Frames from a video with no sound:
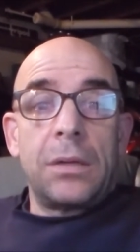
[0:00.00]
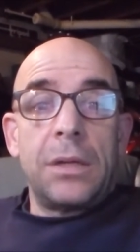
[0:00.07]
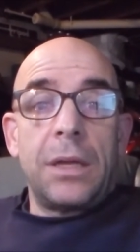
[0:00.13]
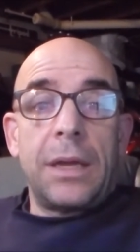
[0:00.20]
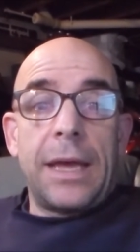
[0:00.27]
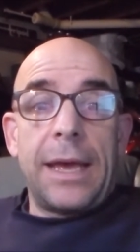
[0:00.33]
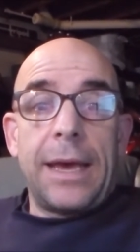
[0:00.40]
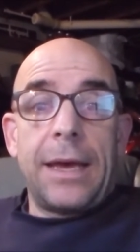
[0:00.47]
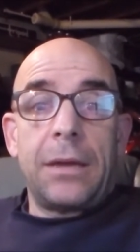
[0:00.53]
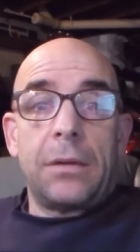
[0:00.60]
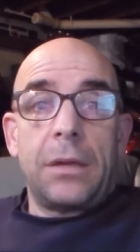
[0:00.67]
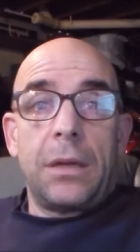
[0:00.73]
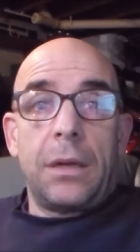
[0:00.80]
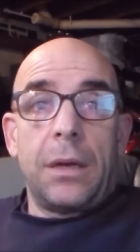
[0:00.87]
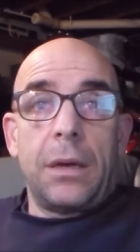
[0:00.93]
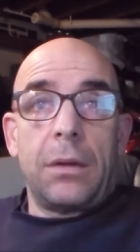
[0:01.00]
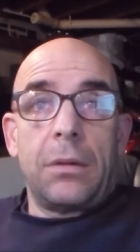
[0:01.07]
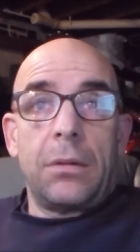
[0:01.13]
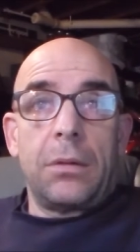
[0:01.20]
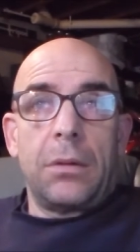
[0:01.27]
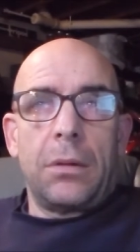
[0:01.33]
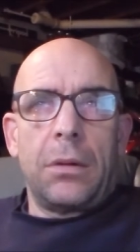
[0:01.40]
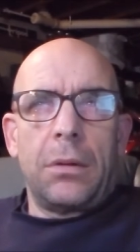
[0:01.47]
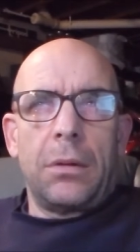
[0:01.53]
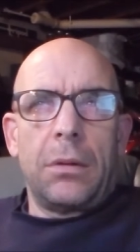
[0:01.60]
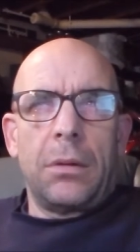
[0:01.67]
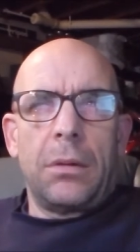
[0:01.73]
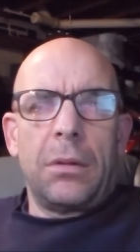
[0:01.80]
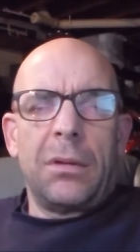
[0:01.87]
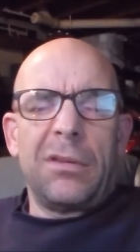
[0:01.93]
a knit hat at
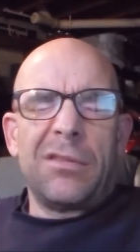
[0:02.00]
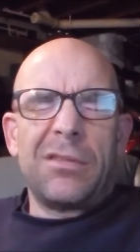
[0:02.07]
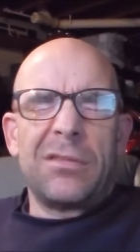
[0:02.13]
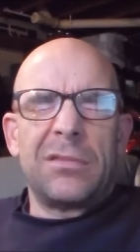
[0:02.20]
uh,